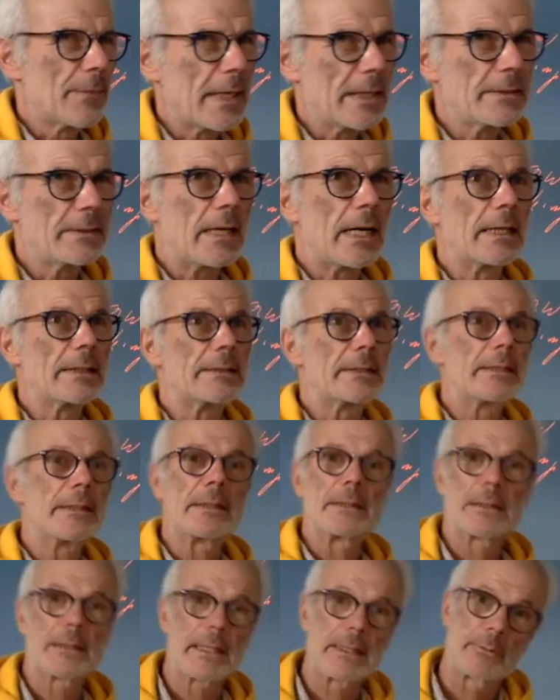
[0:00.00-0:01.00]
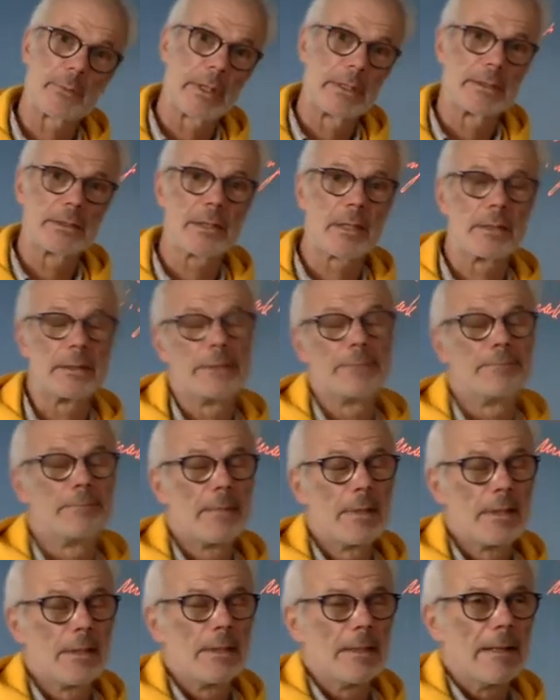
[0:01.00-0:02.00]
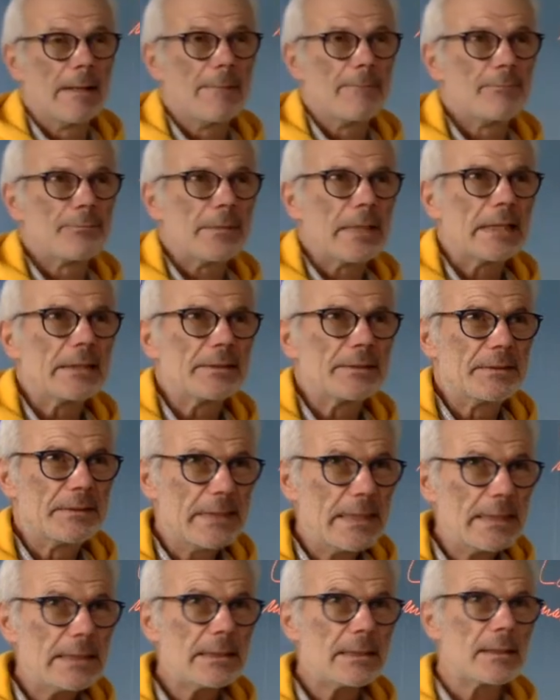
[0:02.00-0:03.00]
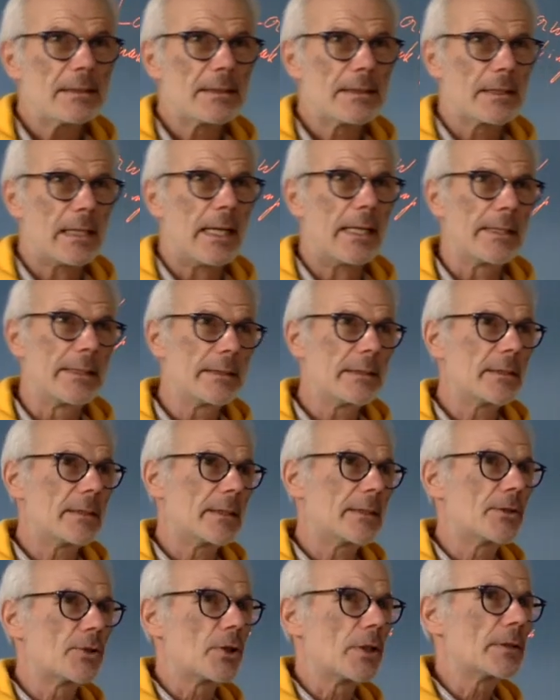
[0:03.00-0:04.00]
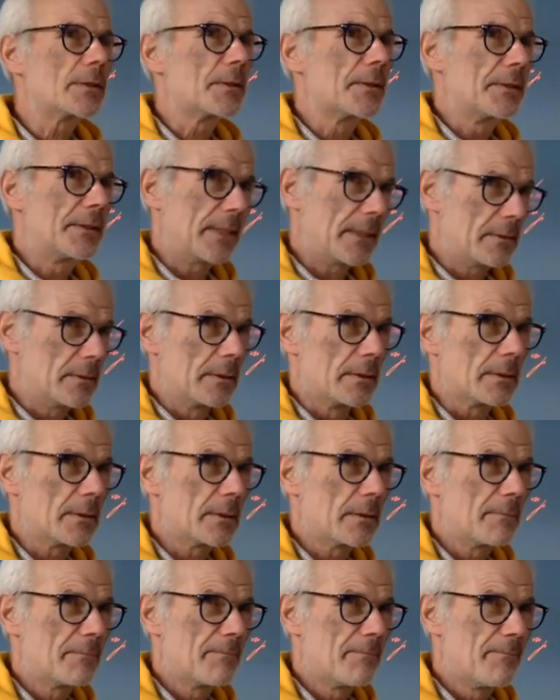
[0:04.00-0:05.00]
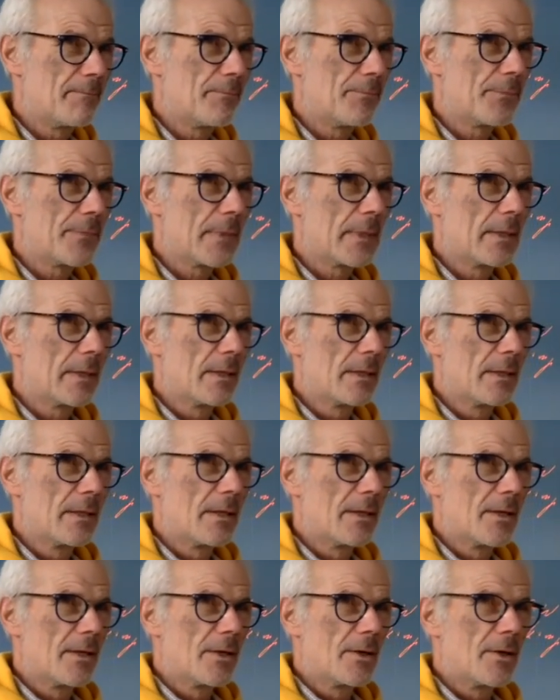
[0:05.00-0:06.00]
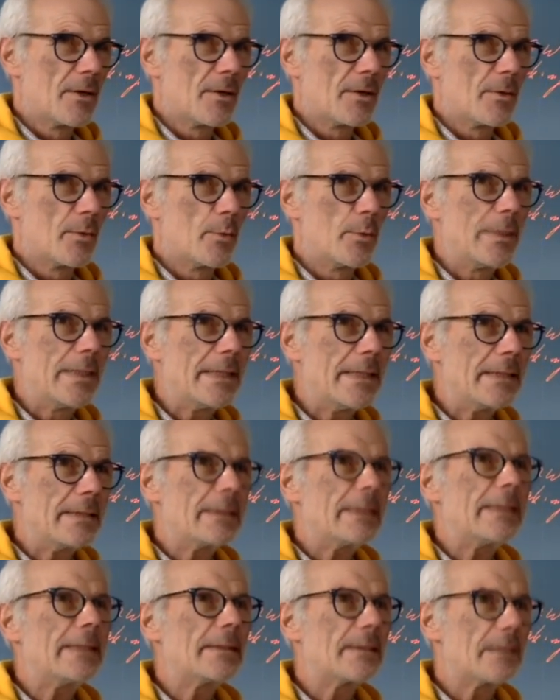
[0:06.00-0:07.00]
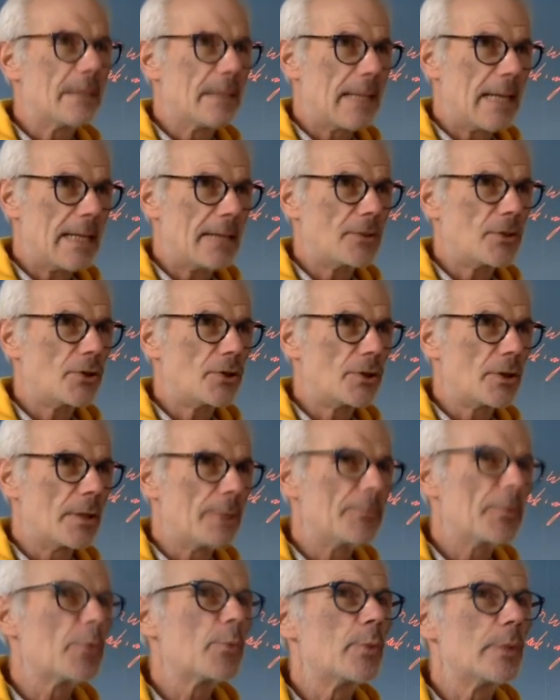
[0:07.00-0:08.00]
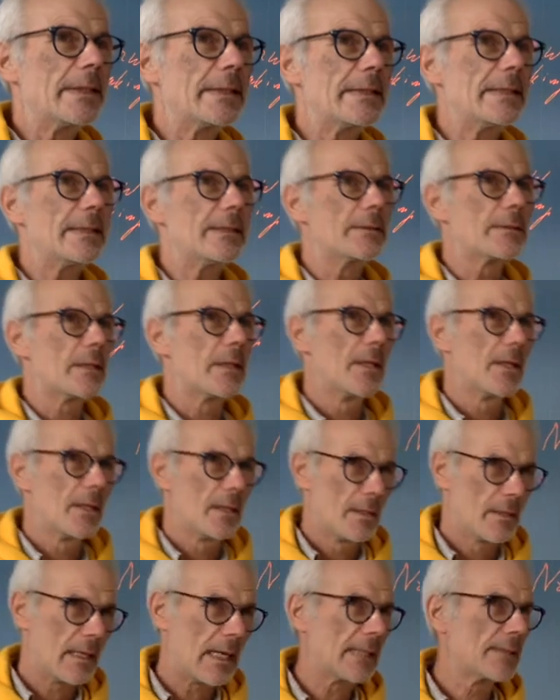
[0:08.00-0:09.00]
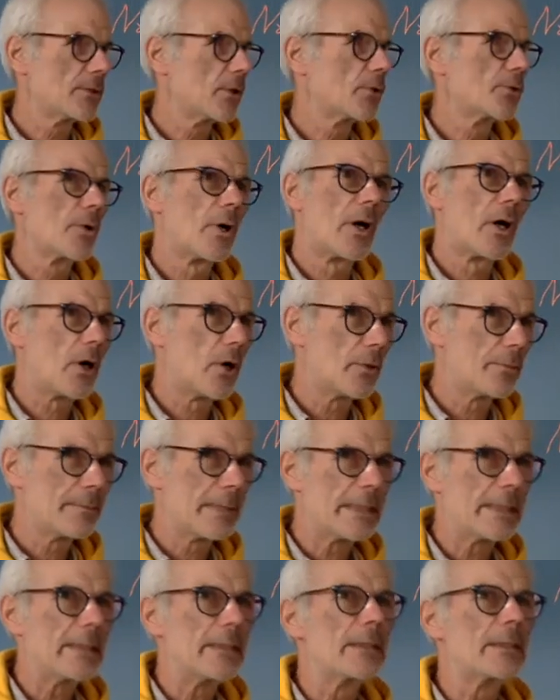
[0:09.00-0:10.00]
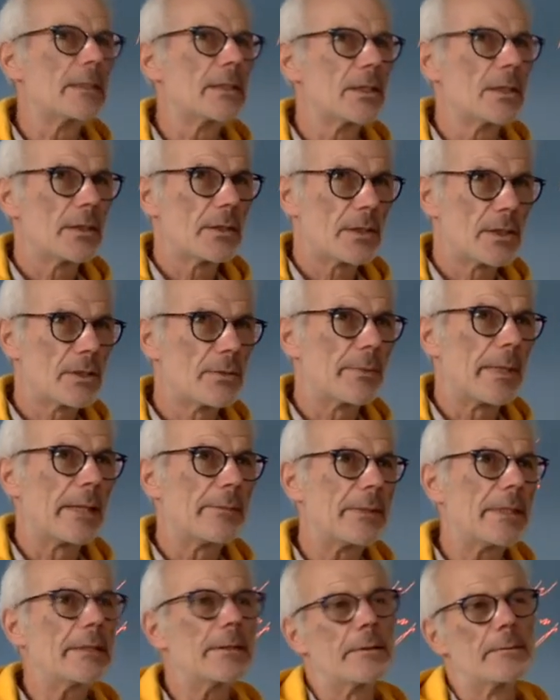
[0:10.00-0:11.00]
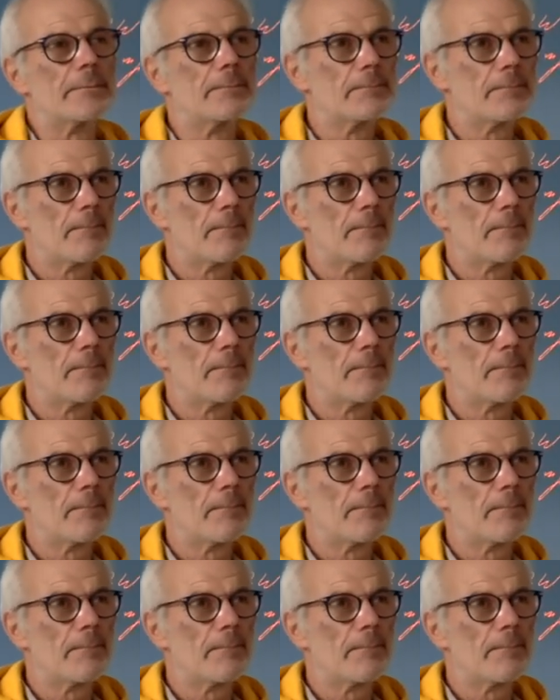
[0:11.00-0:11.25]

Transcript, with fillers: And IKEA said, well, sorry, this size is just ridiculous. We need a larger shop. We need, I don't know how many square meter.